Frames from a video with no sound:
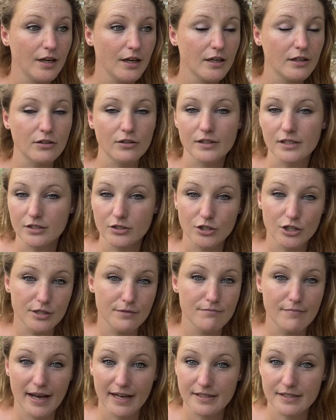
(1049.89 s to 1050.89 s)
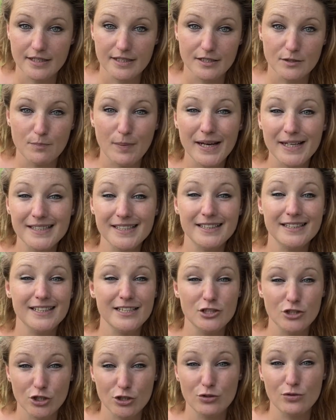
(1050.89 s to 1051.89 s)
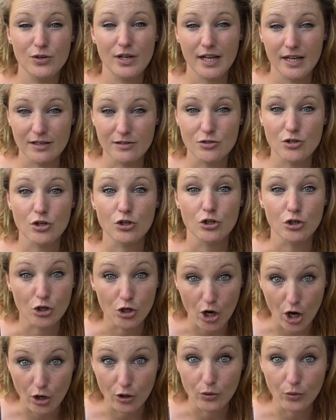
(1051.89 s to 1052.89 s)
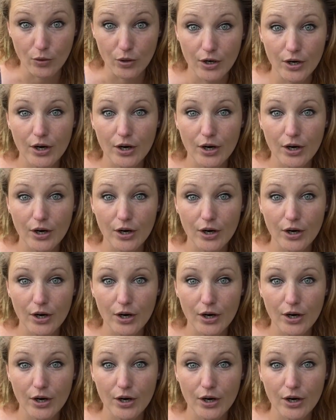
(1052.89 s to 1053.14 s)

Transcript: God, there's just masses. Basically June is go.